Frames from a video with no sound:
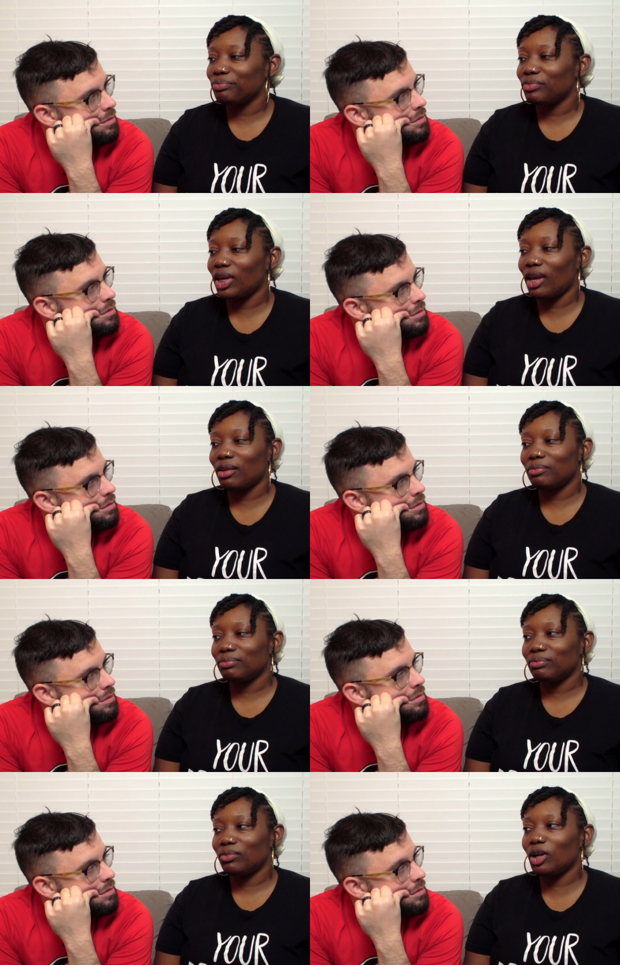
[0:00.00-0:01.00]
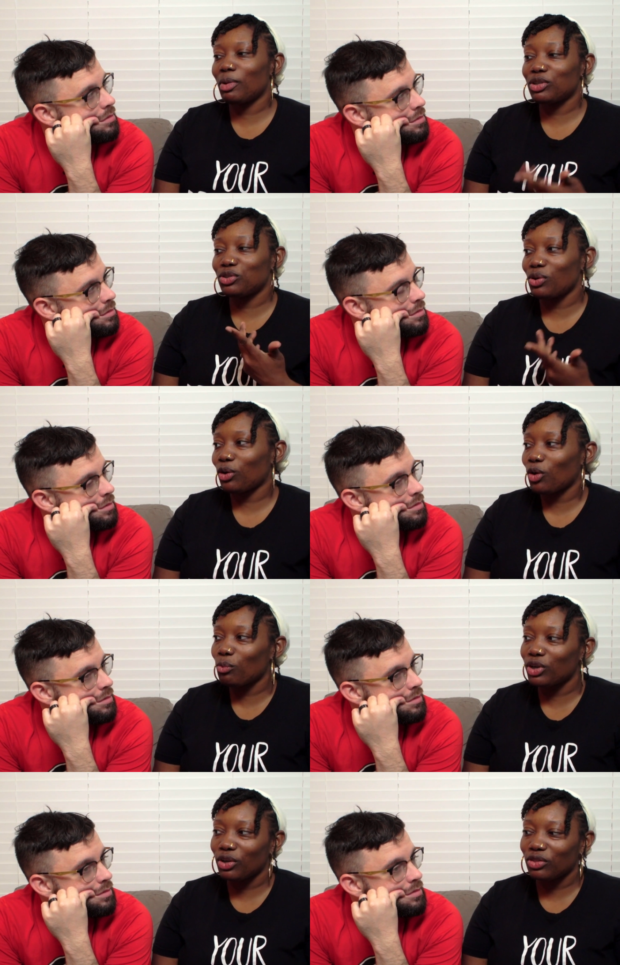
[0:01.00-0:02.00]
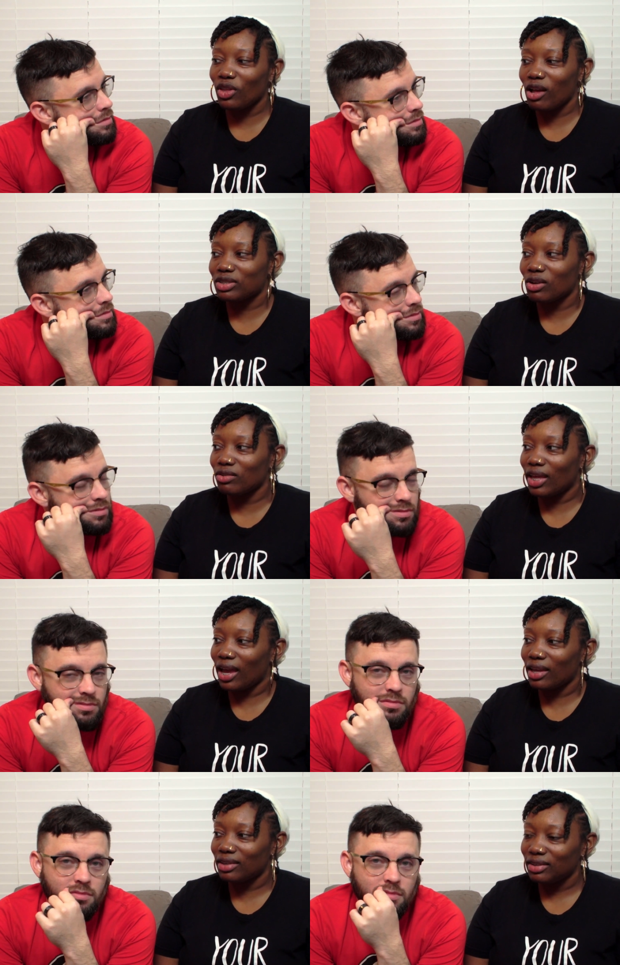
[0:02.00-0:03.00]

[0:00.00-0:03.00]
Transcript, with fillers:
Speaker 1: Yeah. What about you? I don't know. What are your thoughts on that?